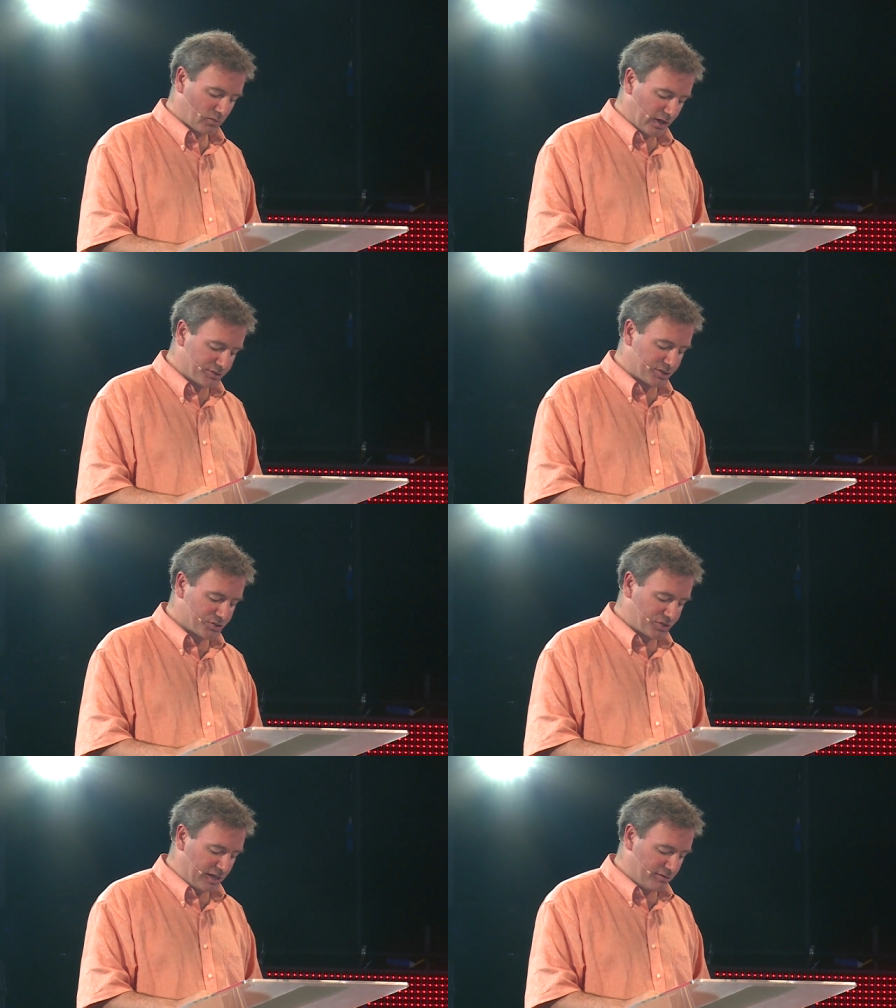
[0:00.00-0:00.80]
as a
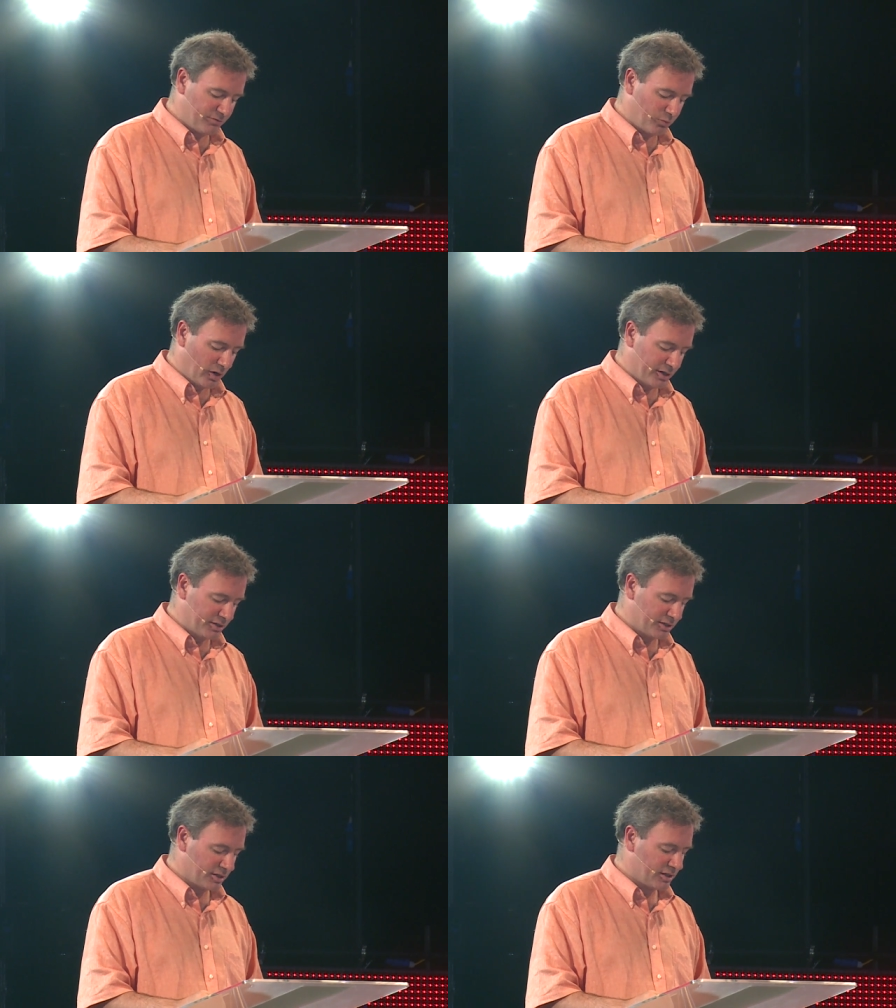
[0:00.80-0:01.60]
safe
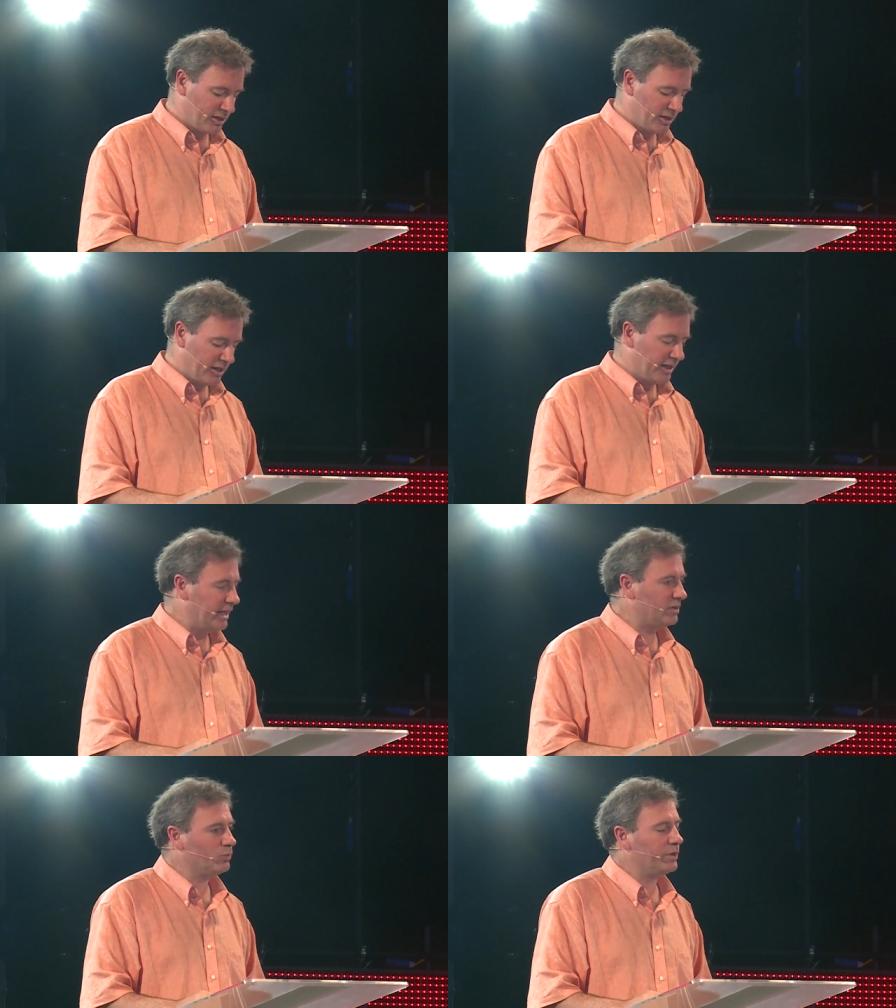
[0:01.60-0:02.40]
one
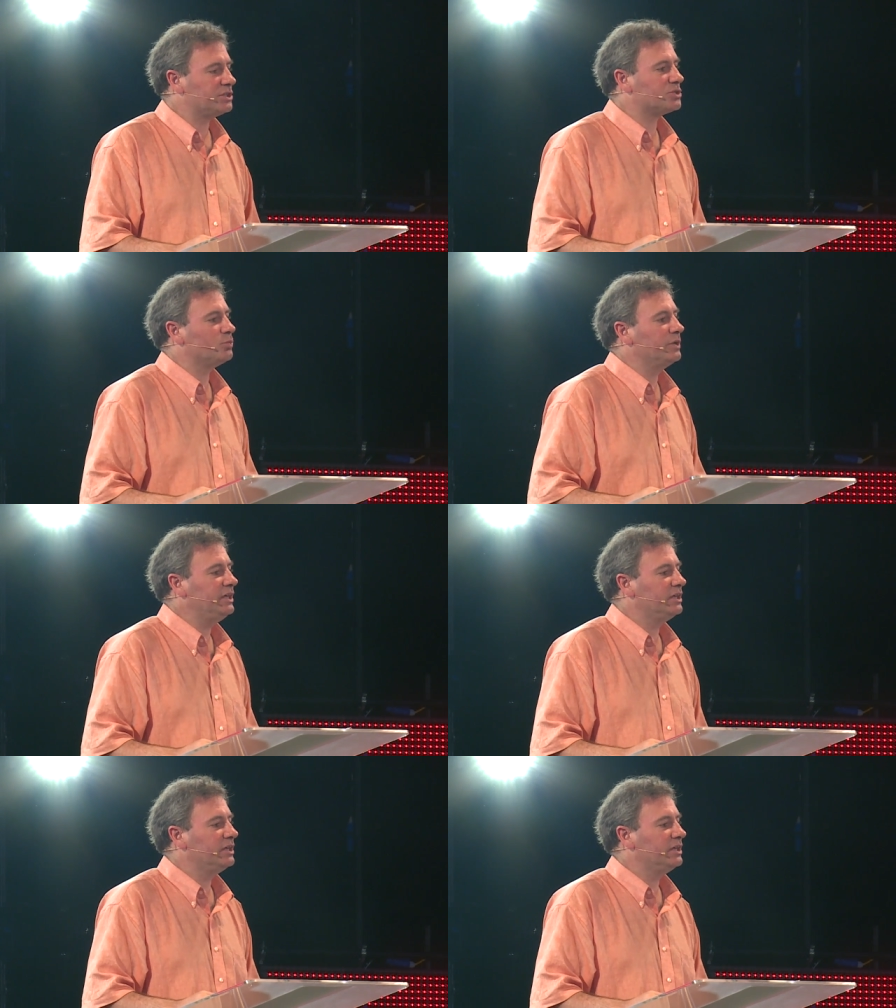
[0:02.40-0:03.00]
in which we